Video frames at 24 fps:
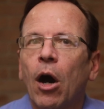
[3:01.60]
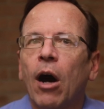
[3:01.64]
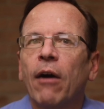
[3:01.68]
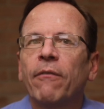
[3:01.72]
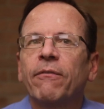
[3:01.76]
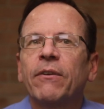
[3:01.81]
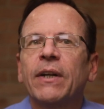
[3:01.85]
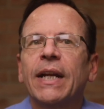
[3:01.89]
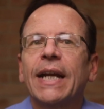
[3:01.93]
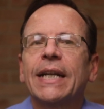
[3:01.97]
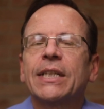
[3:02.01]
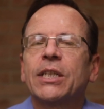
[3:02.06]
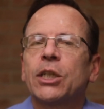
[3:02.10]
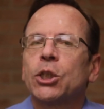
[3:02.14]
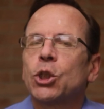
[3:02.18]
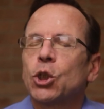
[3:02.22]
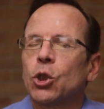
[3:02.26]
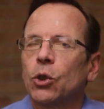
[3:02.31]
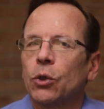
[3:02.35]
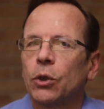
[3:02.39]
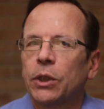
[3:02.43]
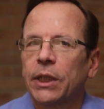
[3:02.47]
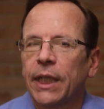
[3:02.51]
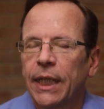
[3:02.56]
offered as a
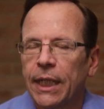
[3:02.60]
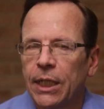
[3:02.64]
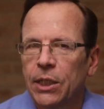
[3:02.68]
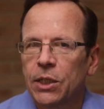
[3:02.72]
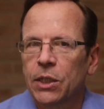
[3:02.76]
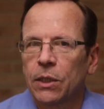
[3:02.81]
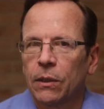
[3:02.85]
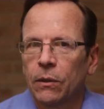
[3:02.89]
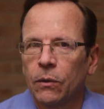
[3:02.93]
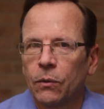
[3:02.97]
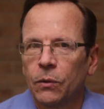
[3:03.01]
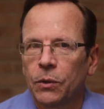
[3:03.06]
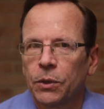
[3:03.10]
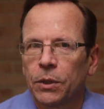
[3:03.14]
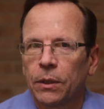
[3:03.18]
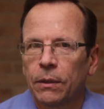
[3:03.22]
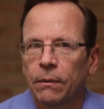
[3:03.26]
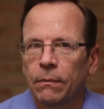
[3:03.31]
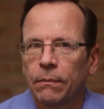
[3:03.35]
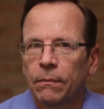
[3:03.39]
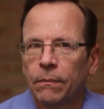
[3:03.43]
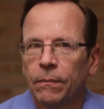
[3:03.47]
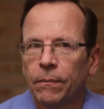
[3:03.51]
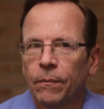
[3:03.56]
turnkey
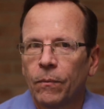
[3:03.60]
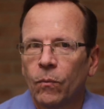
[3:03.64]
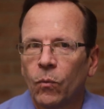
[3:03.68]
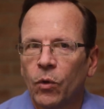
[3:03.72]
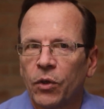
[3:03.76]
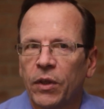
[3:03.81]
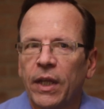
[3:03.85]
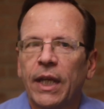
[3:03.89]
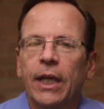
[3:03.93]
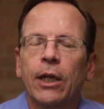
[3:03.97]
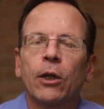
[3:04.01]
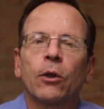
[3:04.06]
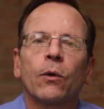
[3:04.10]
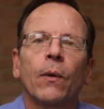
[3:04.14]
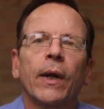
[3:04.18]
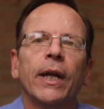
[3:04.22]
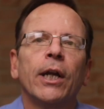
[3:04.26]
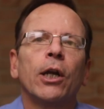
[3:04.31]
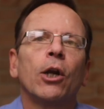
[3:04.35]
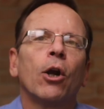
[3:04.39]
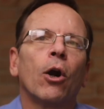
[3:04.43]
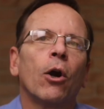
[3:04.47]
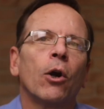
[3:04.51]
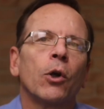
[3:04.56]
solution, with
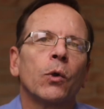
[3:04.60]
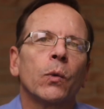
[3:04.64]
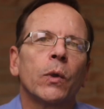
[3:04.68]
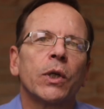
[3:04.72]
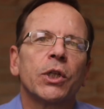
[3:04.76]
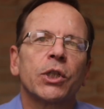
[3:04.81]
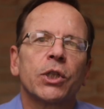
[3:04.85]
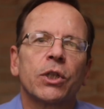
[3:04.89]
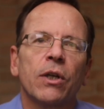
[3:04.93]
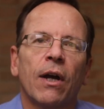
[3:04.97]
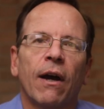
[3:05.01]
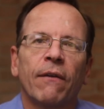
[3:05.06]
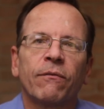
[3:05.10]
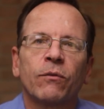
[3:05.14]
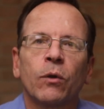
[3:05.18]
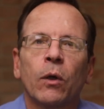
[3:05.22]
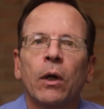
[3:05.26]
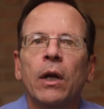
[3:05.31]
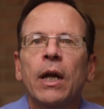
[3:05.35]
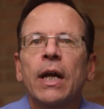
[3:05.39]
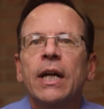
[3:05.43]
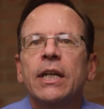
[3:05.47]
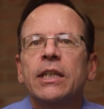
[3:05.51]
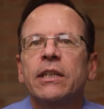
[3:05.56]
integrated hardware and
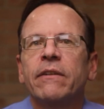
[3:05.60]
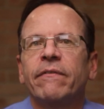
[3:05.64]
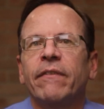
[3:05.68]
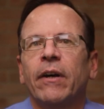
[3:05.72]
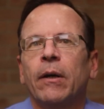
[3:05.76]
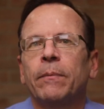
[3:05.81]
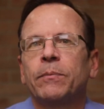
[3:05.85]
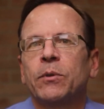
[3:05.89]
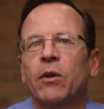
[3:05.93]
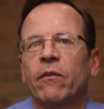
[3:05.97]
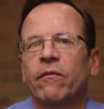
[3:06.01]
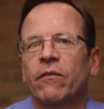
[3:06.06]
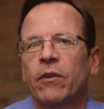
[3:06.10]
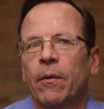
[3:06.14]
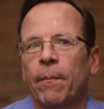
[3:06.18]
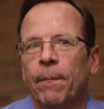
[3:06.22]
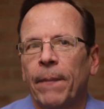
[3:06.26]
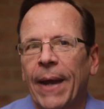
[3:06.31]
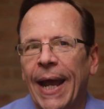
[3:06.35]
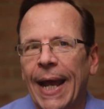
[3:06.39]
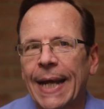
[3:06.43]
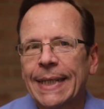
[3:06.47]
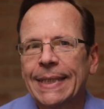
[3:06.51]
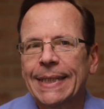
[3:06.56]
software developed over the
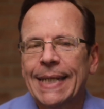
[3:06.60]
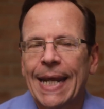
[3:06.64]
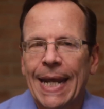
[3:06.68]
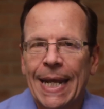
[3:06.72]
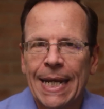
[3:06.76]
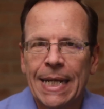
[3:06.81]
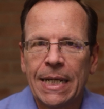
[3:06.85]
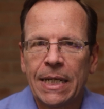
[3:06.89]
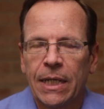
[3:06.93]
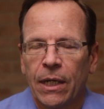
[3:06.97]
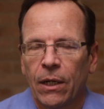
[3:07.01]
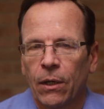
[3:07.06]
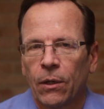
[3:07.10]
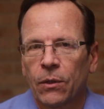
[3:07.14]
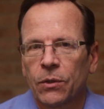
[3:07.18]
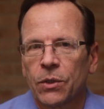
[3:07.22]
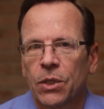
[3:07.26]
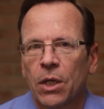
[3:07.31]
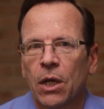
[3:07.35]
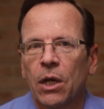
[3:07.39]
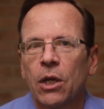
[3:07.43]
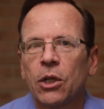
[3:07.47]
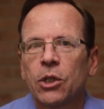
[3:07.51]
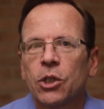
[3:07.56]
past 8
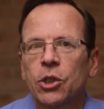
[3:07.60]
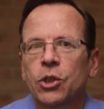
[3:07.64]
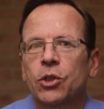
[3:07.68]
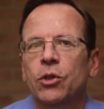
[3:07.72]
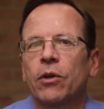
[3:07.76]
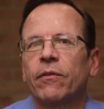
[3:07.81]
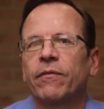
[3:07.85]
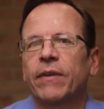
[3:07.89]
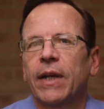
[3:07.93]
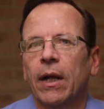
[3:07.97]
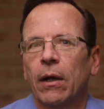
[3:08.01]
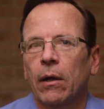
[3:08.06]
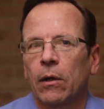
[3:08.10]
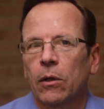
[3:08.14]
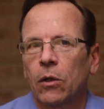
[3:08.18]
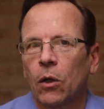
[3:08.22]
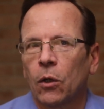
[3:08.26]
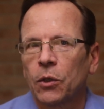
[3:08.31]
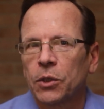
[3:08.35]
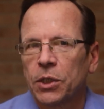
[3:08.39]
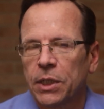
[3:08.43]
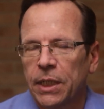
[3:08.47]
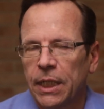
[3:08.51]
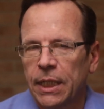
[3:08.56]
years to serve
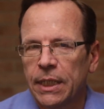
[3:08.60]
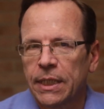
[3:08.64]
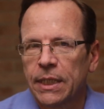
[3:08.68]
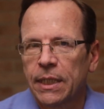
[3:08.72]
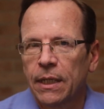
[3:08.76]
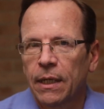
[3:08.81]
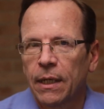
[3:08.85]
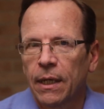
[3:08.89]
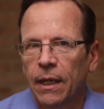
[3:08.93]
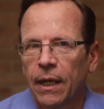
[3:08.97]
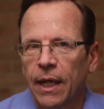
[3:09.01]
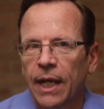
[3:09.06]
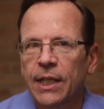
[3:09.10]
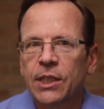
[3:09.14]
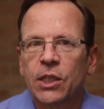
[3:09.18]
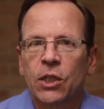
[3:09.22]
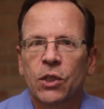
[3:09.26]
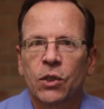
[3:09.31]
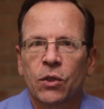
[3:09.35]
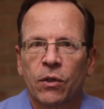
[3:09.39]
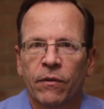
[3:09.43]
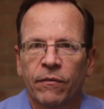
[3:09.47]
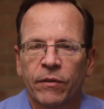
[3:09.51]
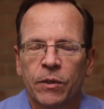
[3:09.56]
Caracol's needs as
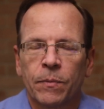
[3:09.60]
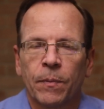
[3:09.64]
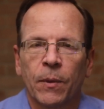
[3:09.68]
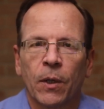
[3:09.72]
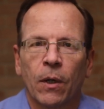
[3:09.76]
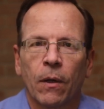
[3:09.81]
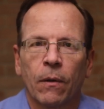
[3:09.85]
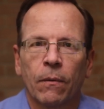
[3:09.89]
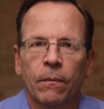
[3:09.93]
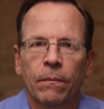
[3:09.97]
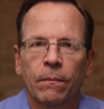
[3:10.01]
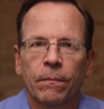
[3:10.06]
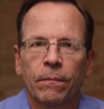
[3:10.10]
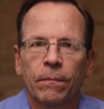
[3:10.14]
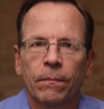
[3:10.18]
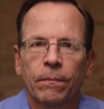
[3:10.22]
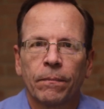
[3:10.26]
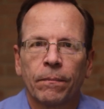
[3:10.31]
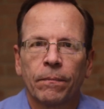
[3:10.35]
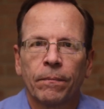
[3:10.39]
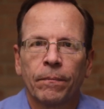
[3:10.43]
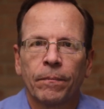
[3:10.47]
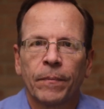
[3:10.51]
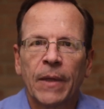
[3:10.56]
a service bureau.
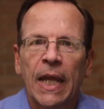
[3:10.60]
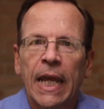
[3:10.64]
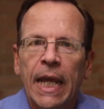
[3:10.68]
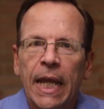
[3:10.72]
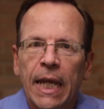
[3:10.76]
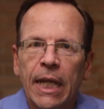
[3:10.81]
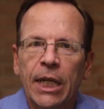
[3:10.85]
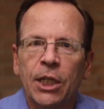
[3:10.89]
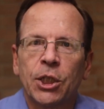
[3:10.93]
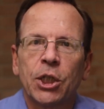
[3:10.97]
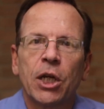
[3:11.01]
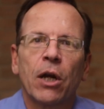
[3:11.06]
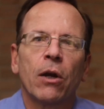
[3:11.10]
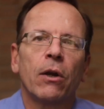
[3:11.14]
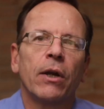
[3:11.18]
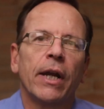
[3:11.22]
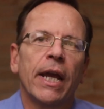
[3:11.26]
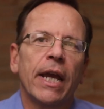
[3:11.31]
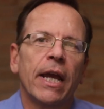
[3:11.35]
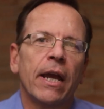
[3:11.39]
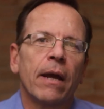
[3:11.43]
Each Heron